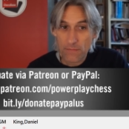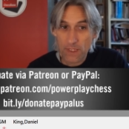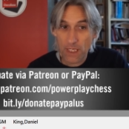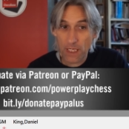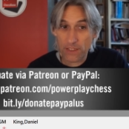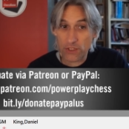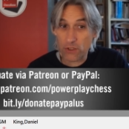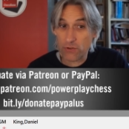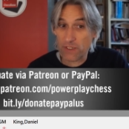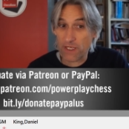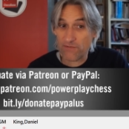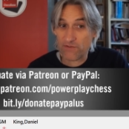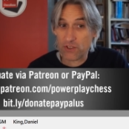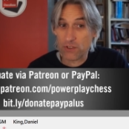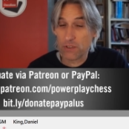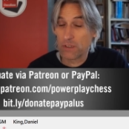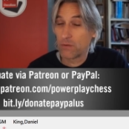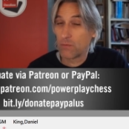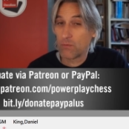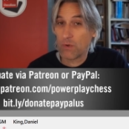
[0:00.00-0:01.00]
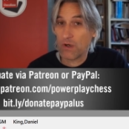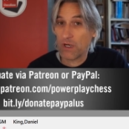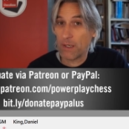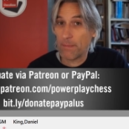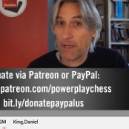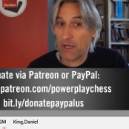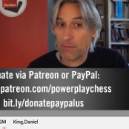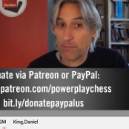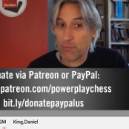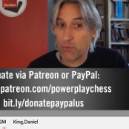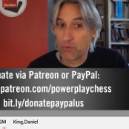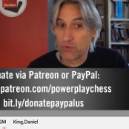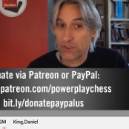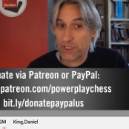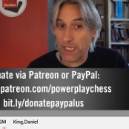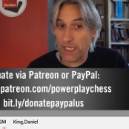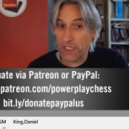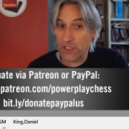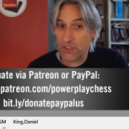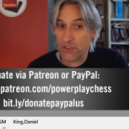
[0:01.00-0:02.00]
I don't have to worry about pawn to
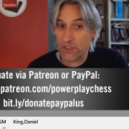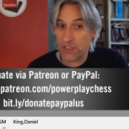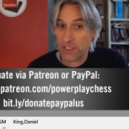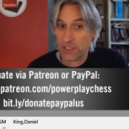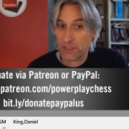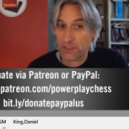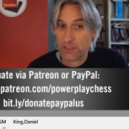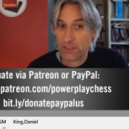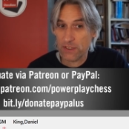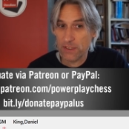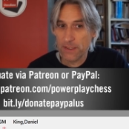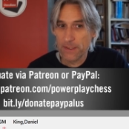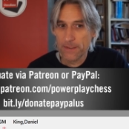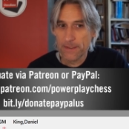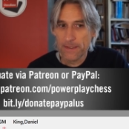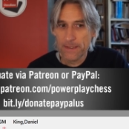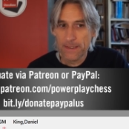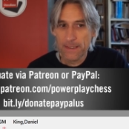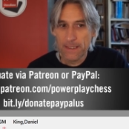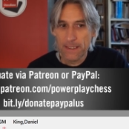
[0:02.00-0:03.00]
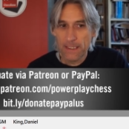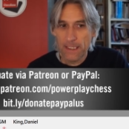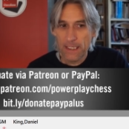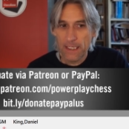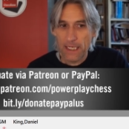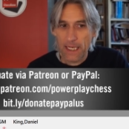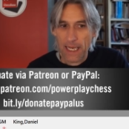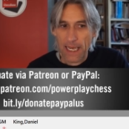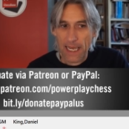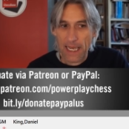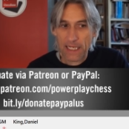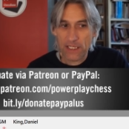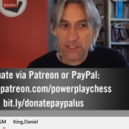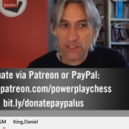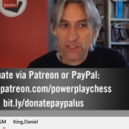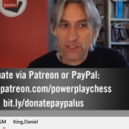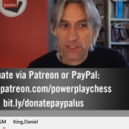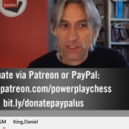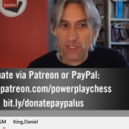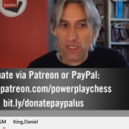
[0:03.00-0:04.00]
h6.
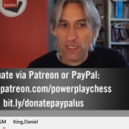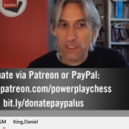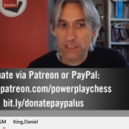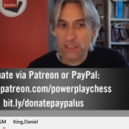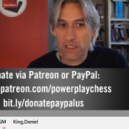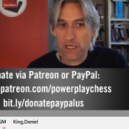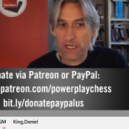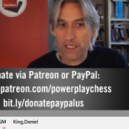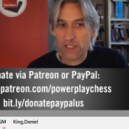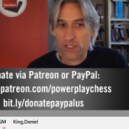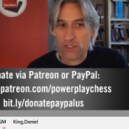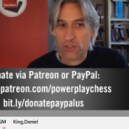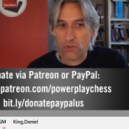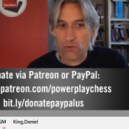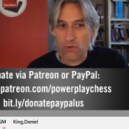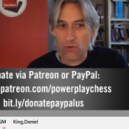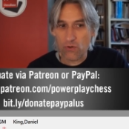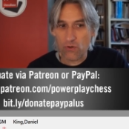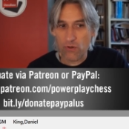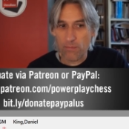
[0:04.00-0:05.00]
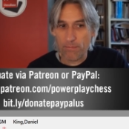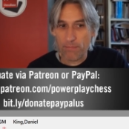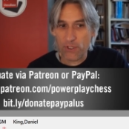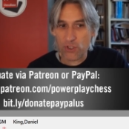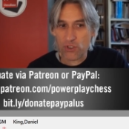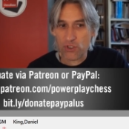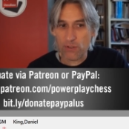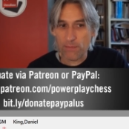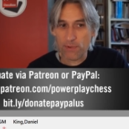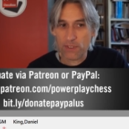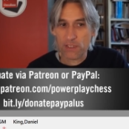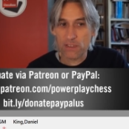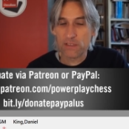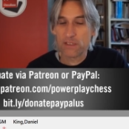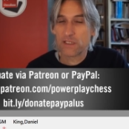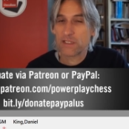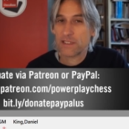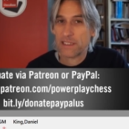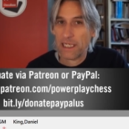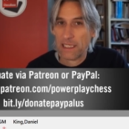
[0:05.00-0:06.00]
And a knight or a bishop can
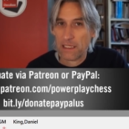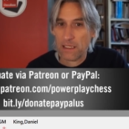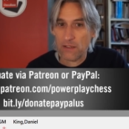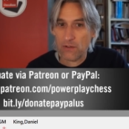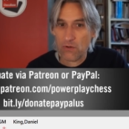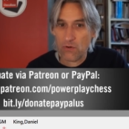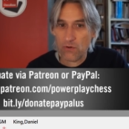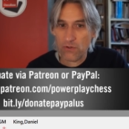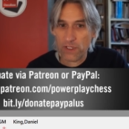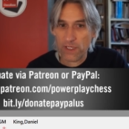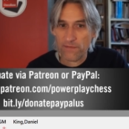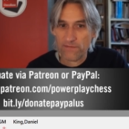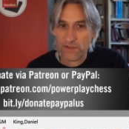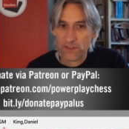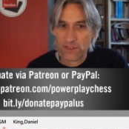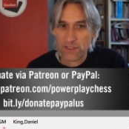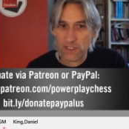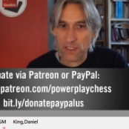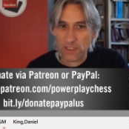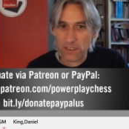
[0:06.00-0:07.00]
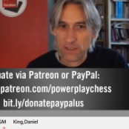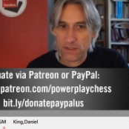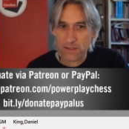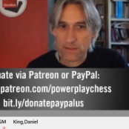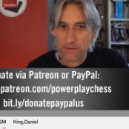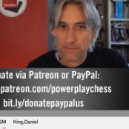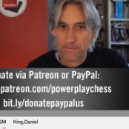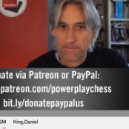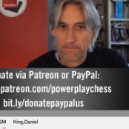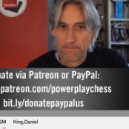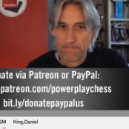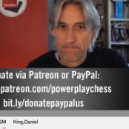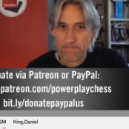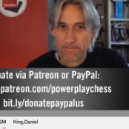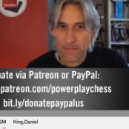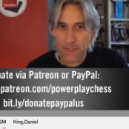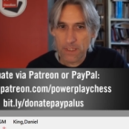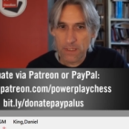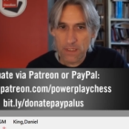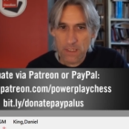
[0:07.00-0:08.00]
settle on f6.
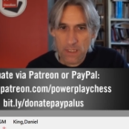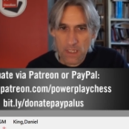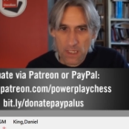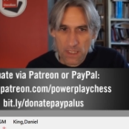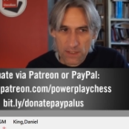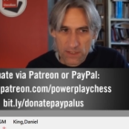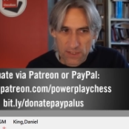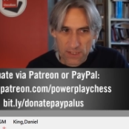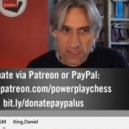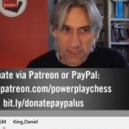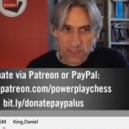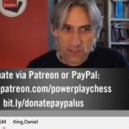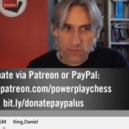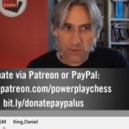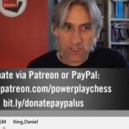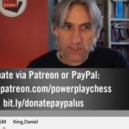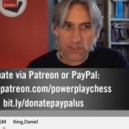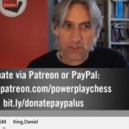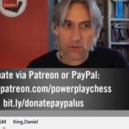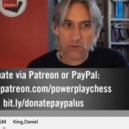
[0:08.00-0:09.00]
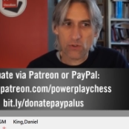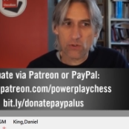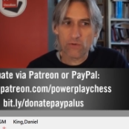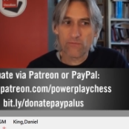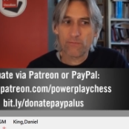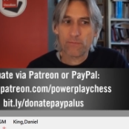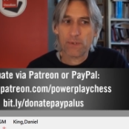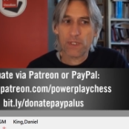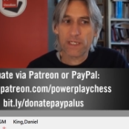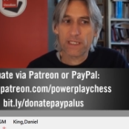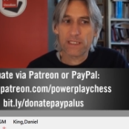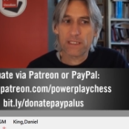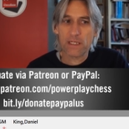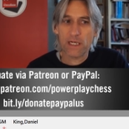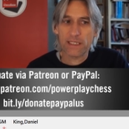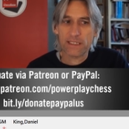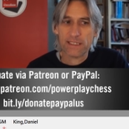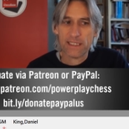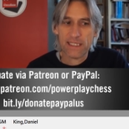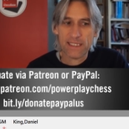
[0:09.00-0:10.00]
So that's why Sokolov played
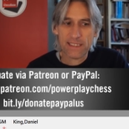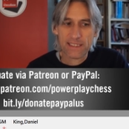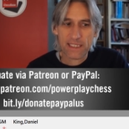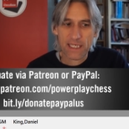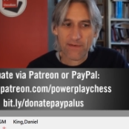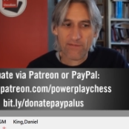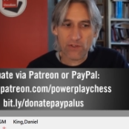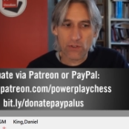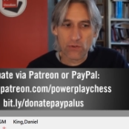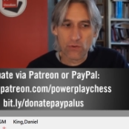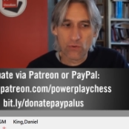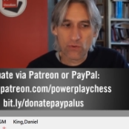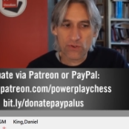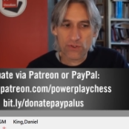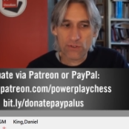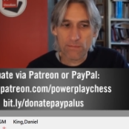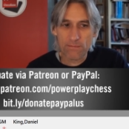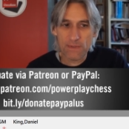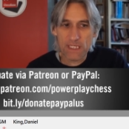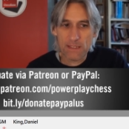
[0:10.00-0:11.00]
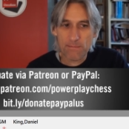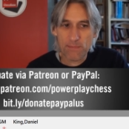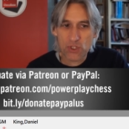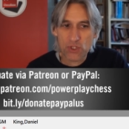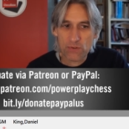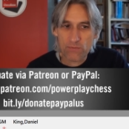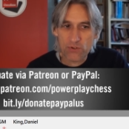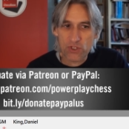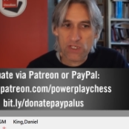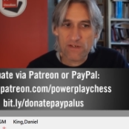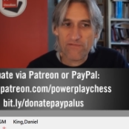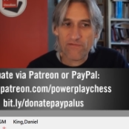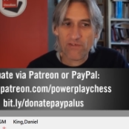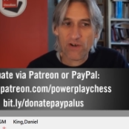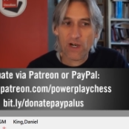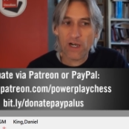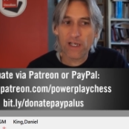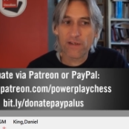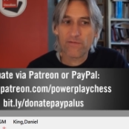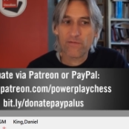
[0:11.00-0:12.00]
knight e7 in order to meet bishop
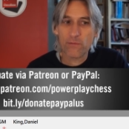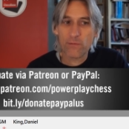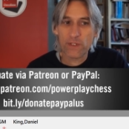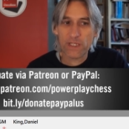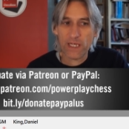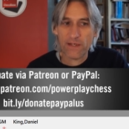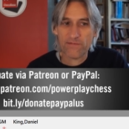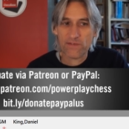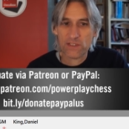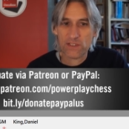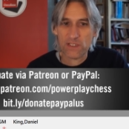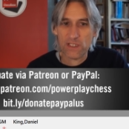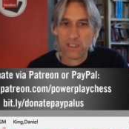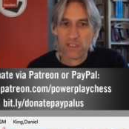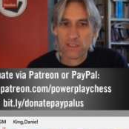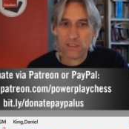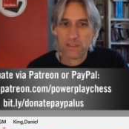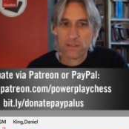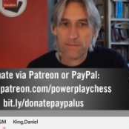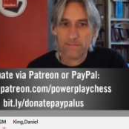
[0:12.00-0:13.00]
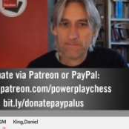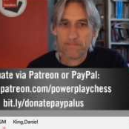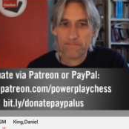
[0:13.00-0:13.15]
g5 with f6.